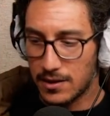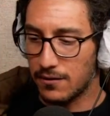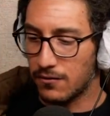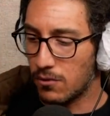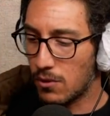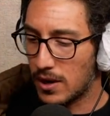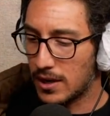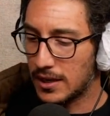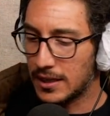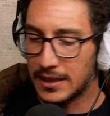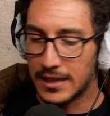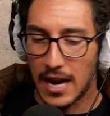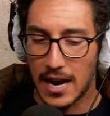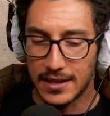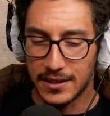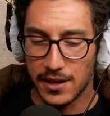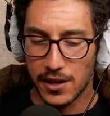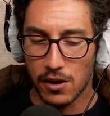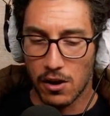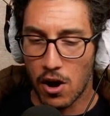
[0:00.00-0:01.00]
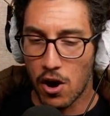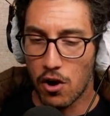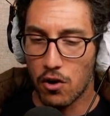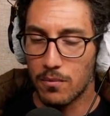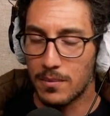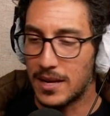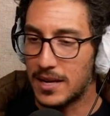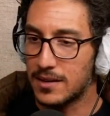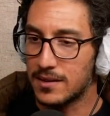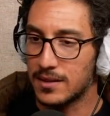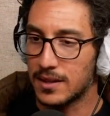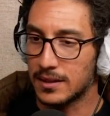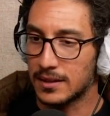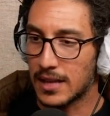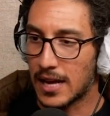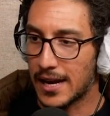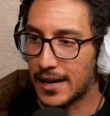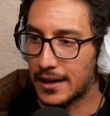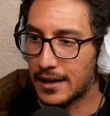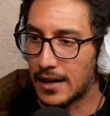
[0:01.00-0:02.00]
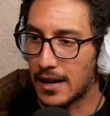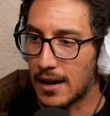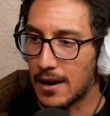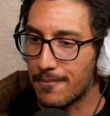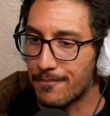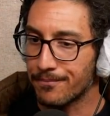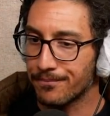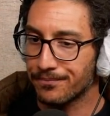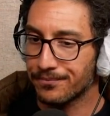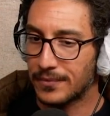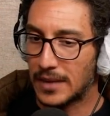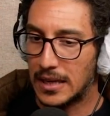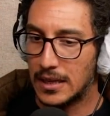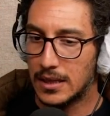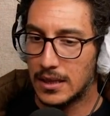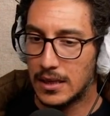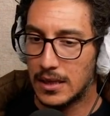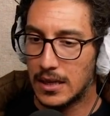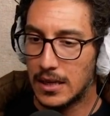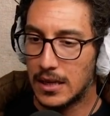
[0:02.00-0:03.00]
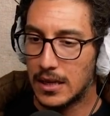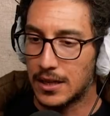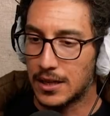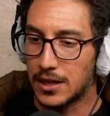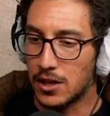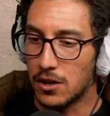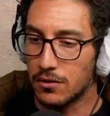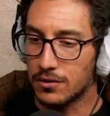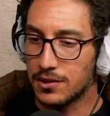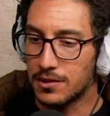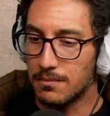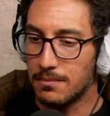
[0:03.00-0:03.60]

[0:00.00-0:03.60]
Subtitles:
of what an ideal home is, and like to